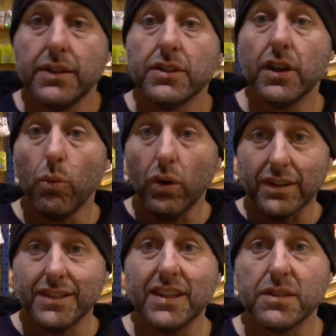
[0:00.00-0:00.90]
So what
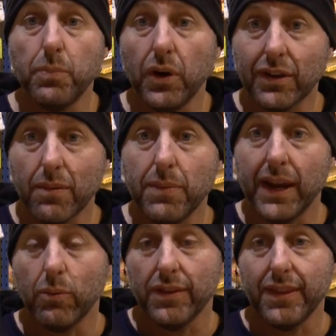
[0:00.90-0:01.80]
does this bow
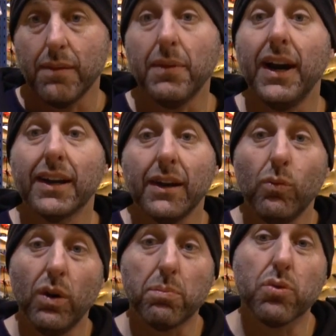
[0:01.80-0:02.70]
compete with in the market,
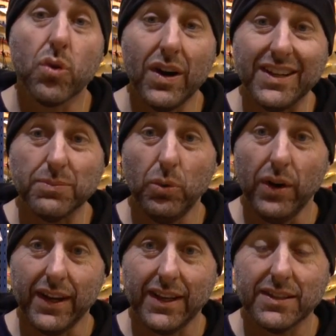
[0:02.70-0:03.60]
and what price
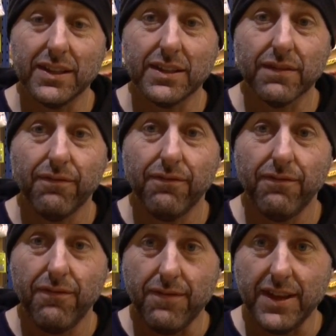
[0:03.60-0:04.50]
point is this,
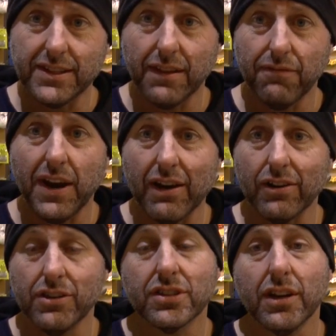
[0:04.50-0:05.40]
is the
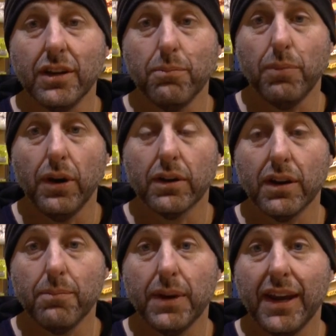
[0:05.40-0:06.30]
Pharos bow
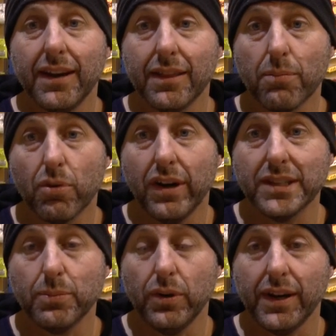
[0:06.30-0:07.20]
going to be at in the
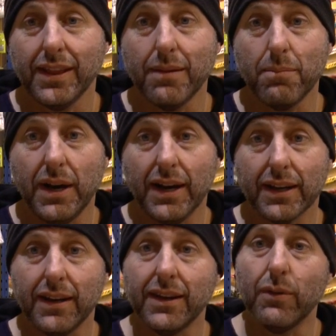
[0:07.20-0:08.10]
price point in the
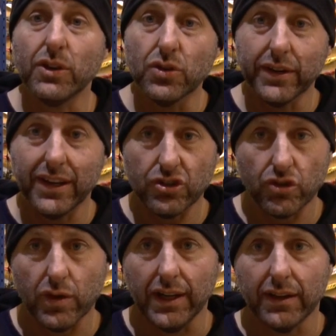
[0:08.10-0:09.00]
market? Now we're talking
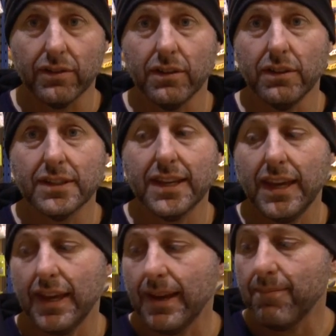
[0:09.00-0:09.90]
Australian dollars
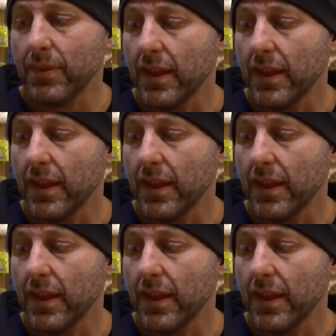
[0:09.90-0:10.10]
here.